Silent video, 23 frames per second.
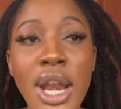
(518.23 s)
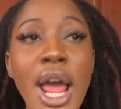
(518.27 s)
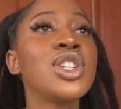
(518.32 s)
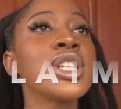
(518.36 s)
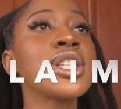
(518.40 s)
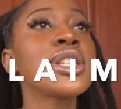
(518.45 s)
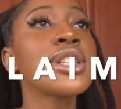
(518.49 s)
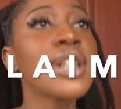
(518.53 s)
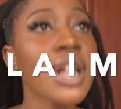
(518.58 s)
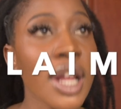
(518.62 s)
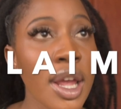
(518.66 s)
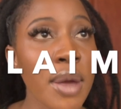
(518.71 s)

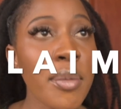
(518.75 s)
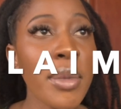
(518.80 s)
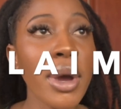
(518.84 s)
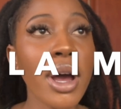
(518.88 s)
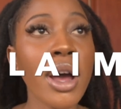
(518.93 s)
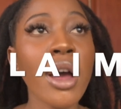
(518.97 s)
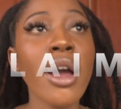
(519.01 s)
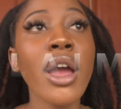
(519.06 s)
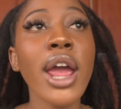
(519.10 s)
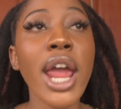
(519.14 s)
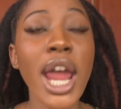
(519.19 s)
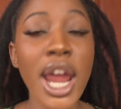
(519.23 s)

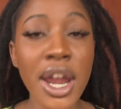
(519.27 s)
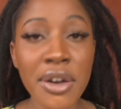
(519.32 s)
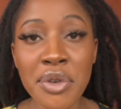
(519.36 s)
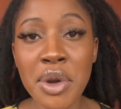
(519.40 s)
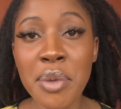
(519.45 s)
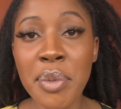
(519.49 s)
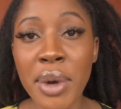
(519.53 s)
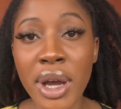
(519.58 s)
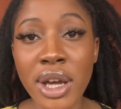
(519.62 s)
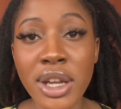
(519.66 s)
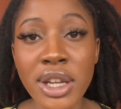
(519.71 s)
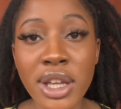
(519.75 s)
Disclaimer,
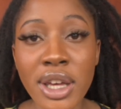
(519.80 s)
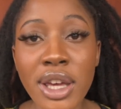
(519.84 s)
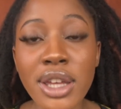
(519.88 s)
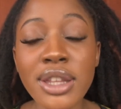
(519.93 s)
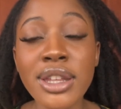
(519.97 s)
everybody,